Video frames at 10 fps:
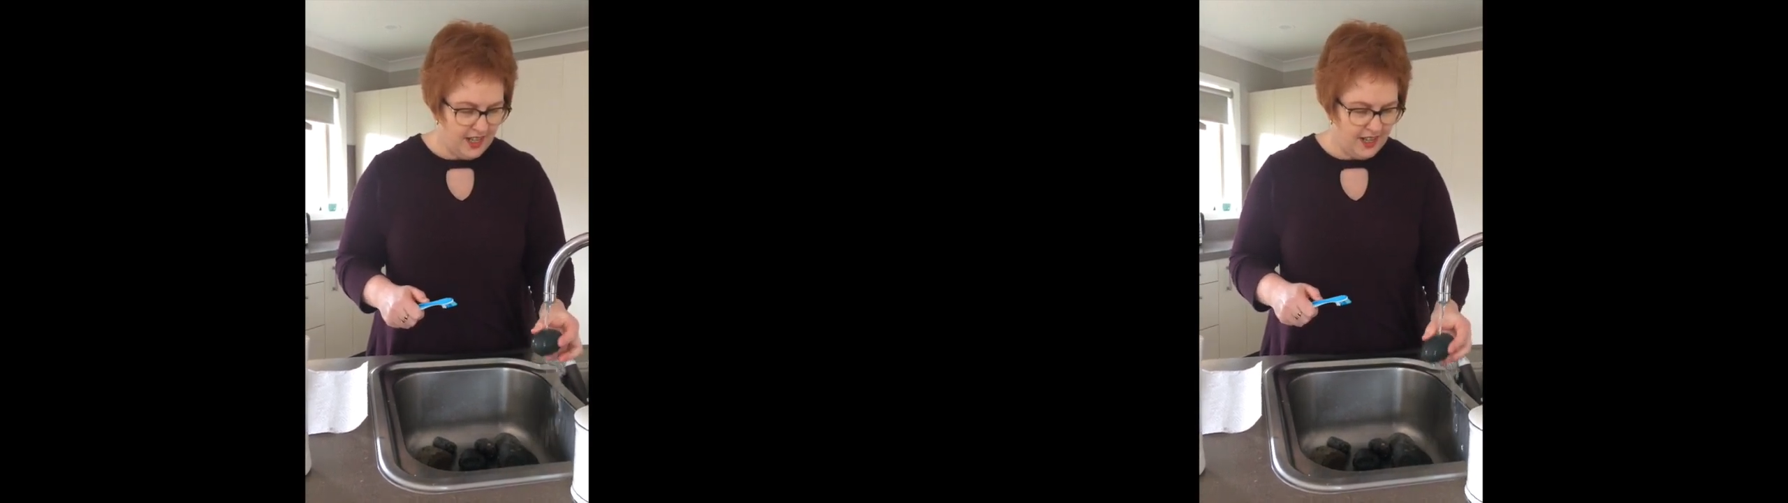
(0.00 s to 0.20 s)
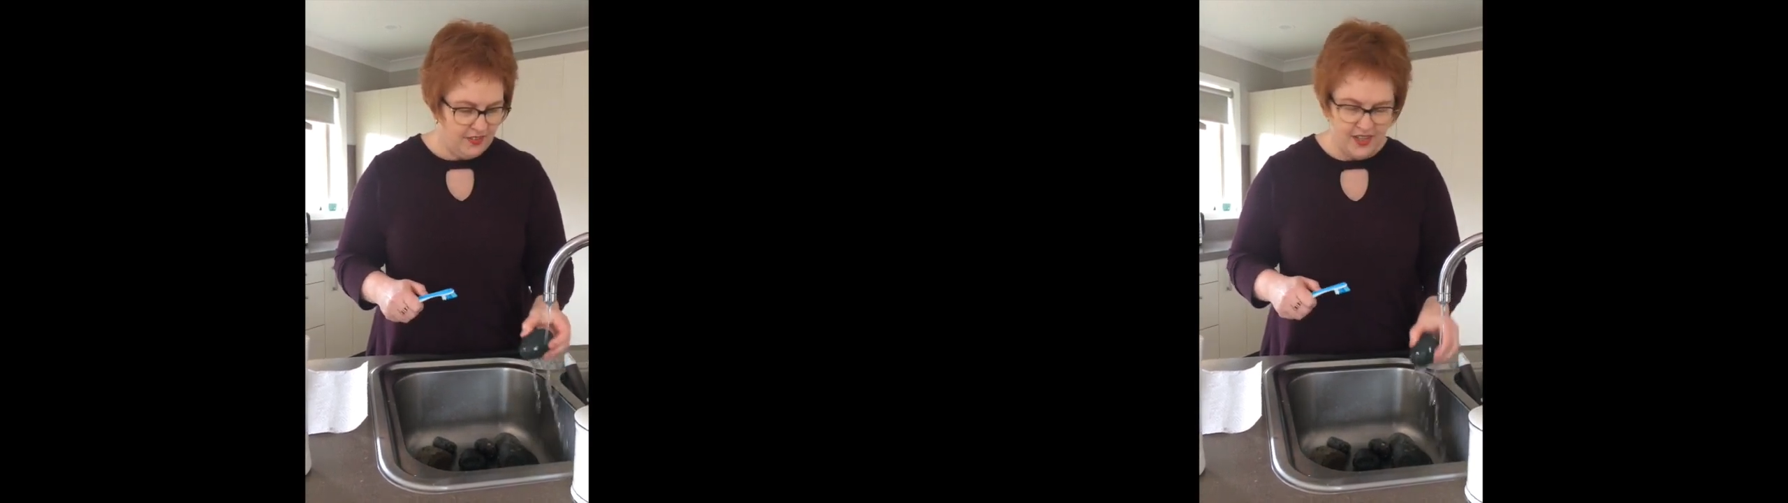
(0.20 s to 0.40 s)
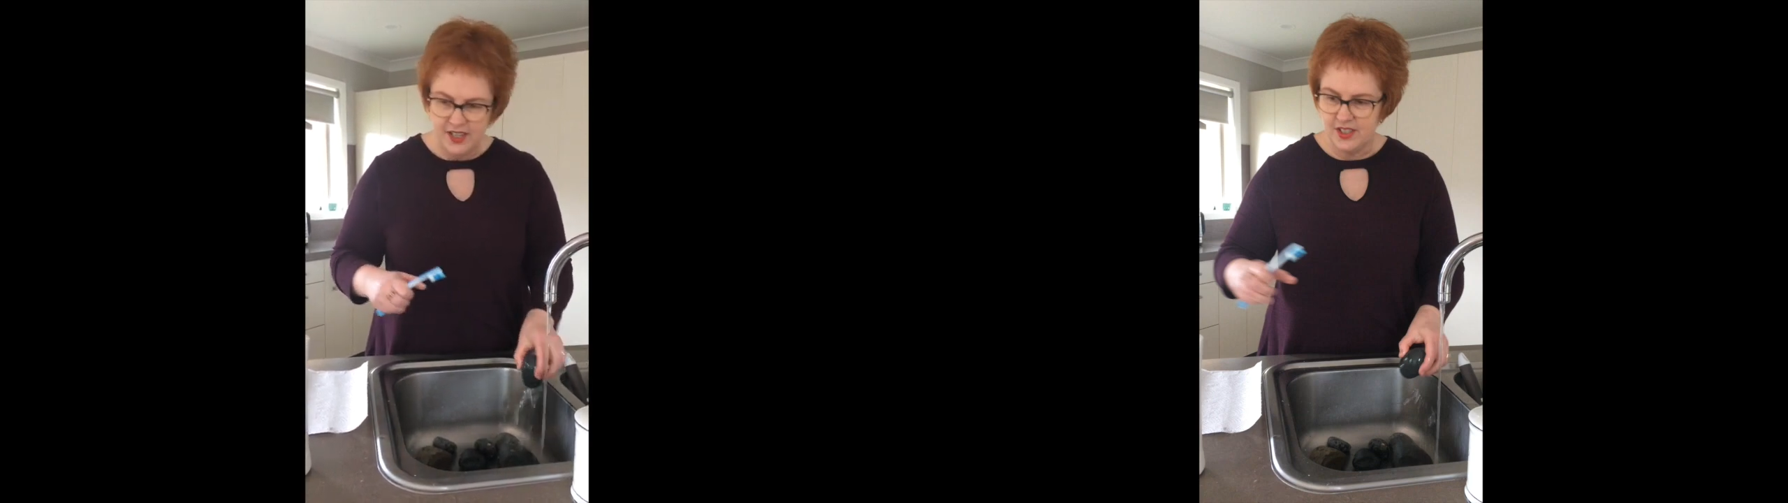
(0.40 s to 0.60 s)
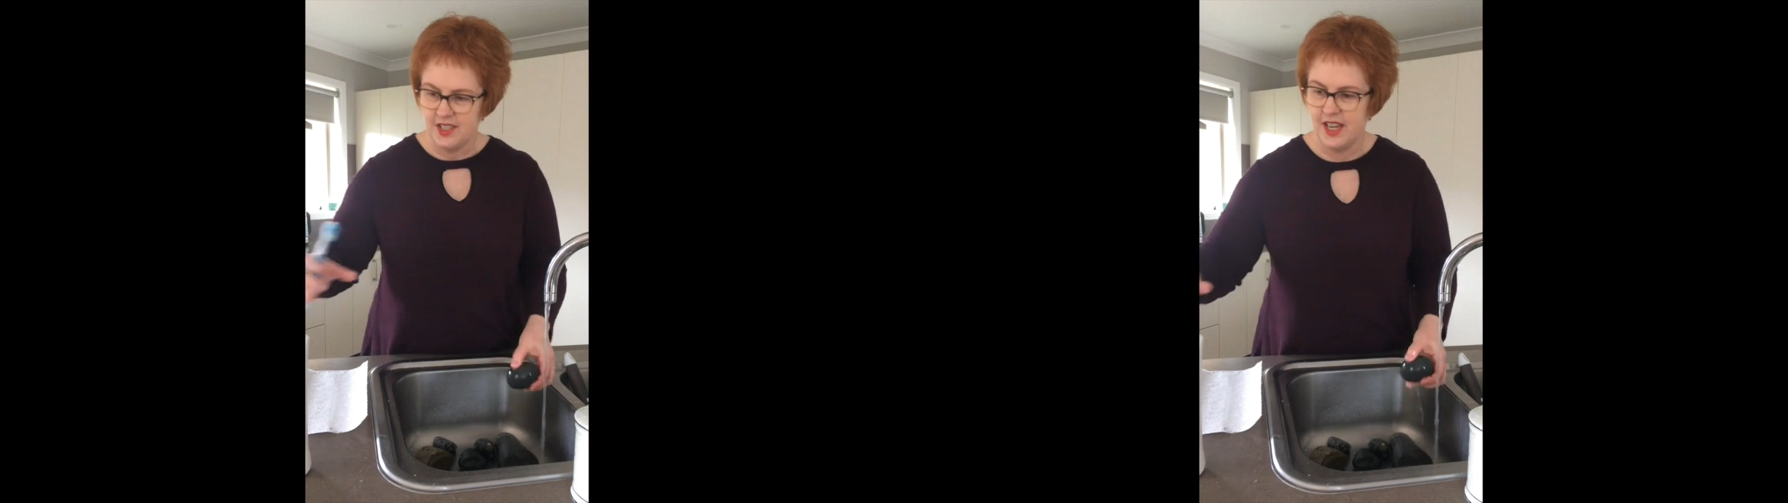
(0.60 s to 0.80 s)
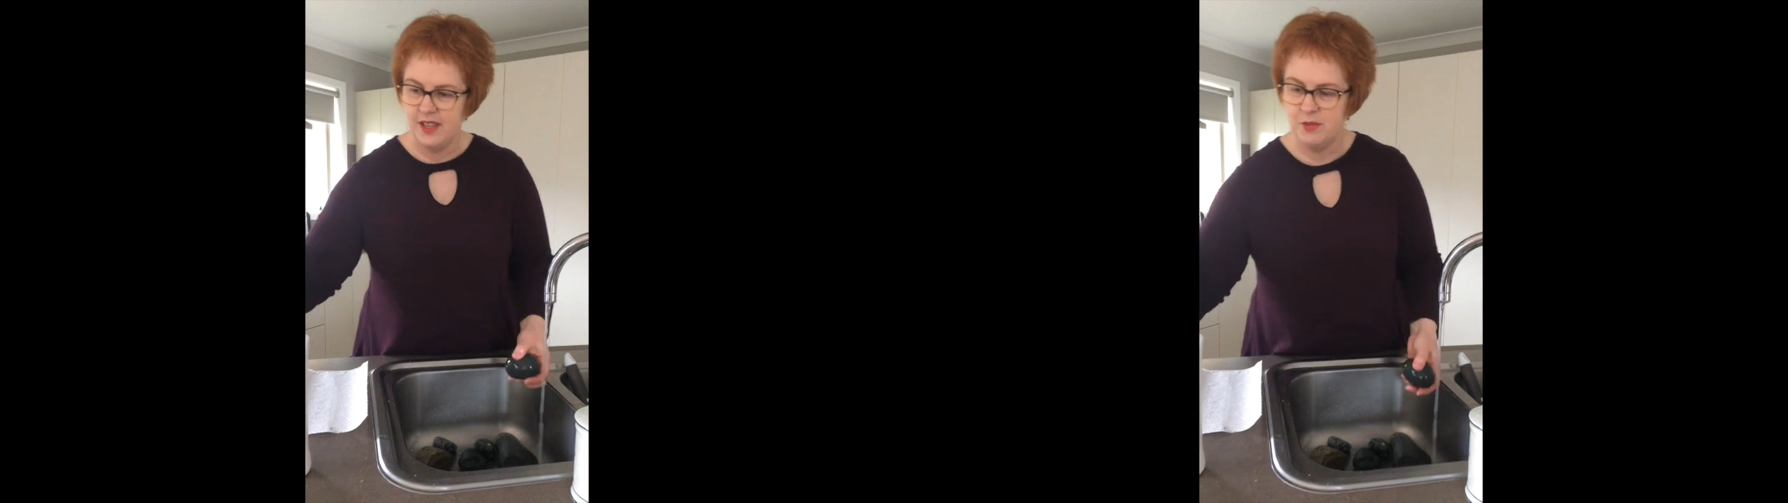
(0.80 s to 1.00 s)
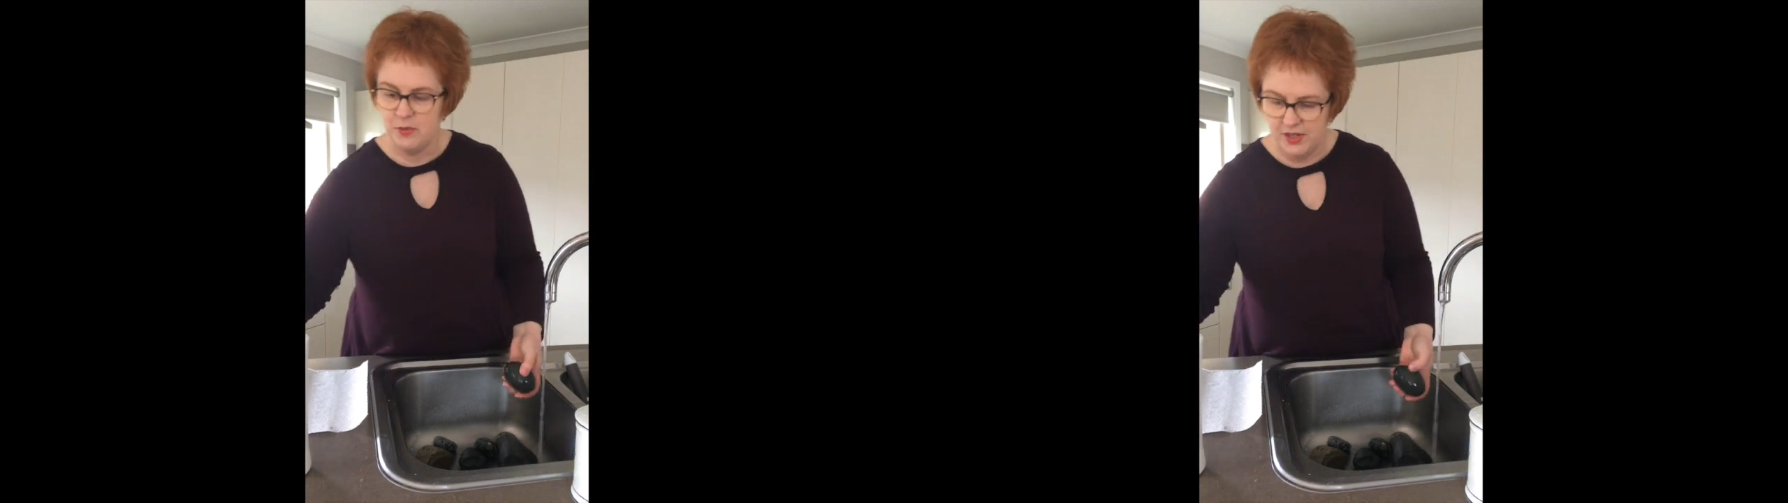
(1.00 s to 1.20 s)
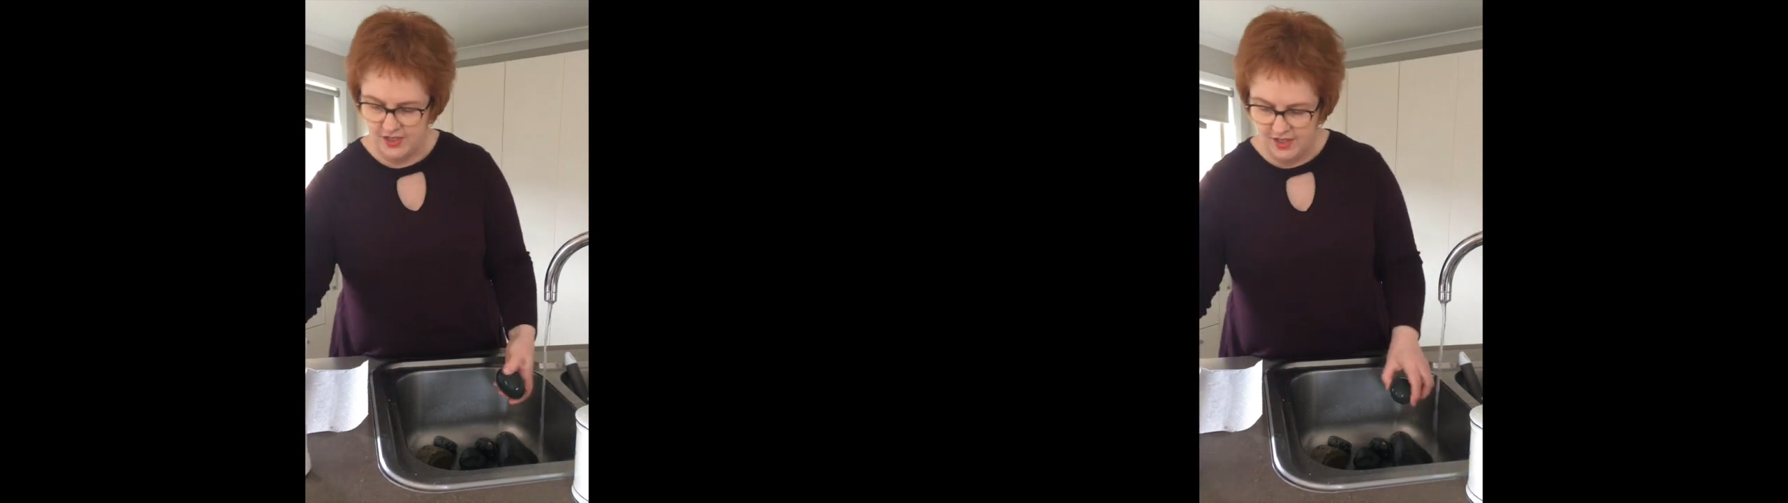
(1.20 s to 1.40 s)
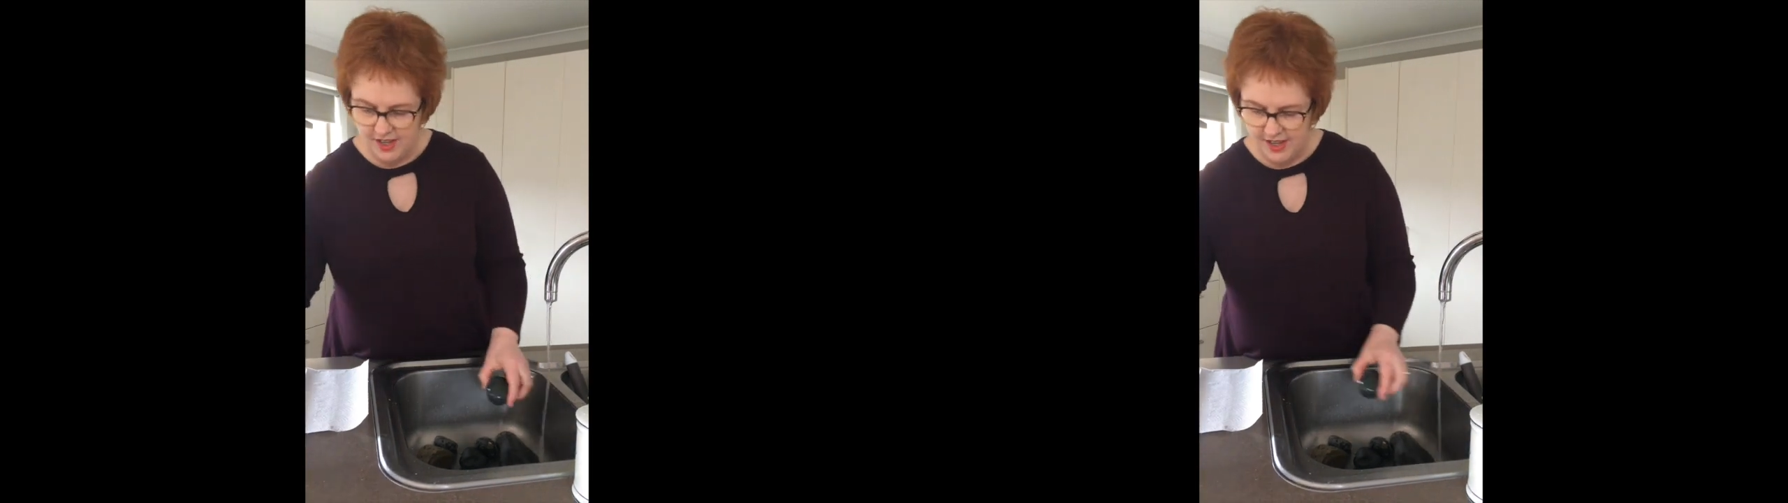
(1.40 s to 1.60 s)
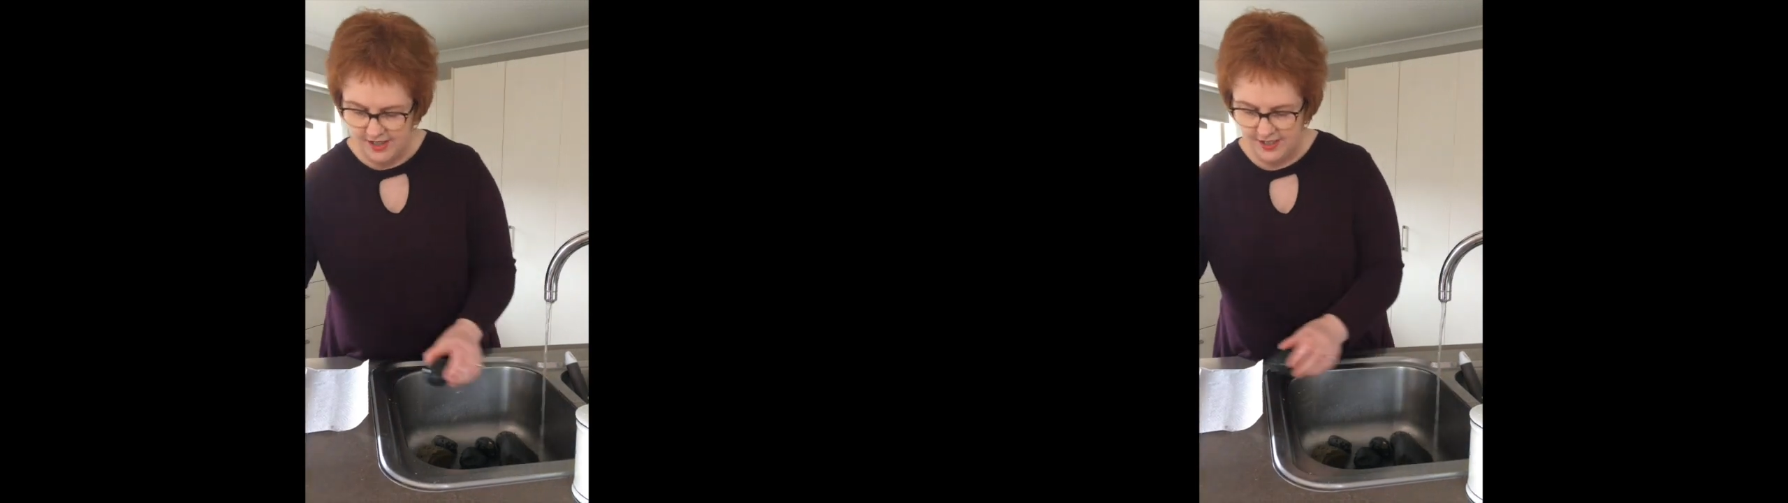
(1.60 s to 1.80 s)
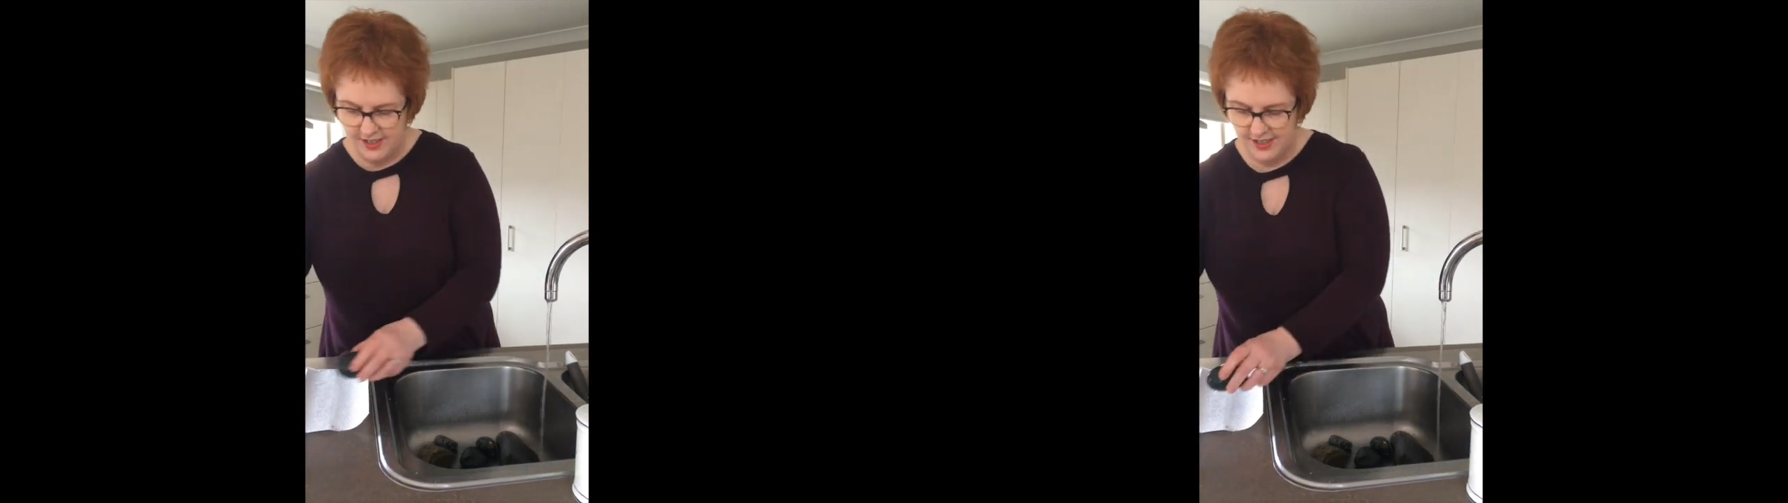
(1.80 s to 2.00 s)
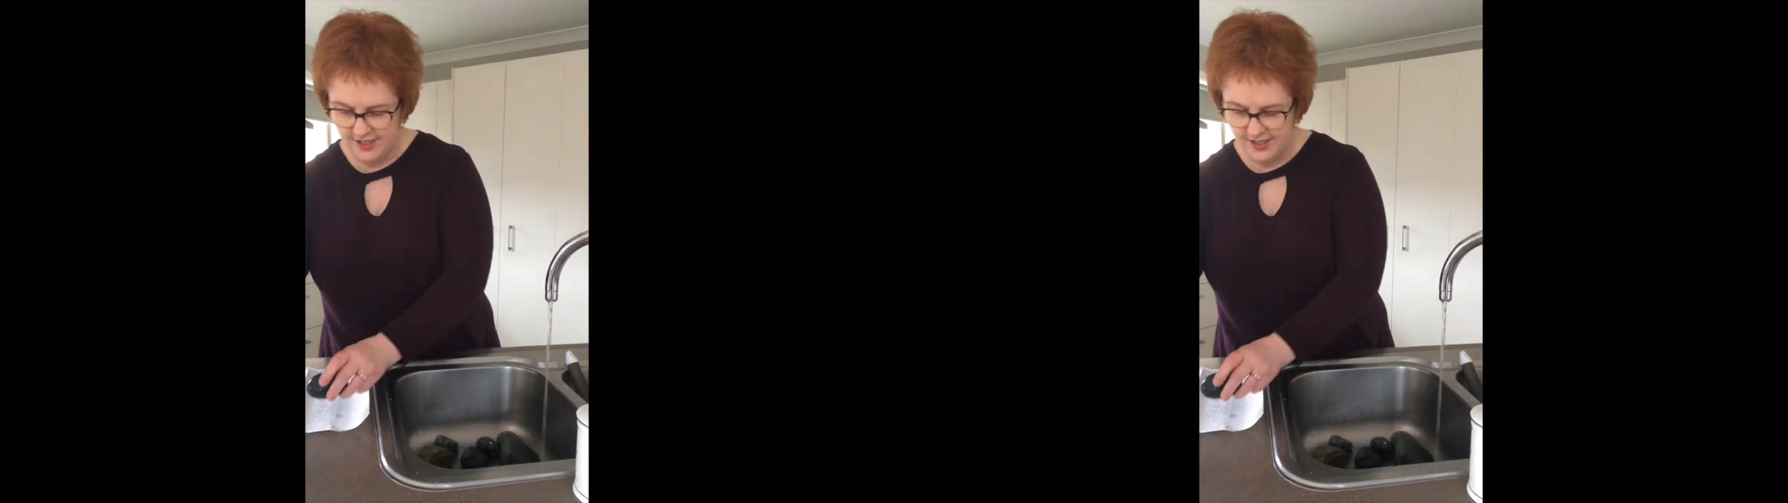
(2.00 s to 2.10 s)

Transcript: And then just lay them to one side.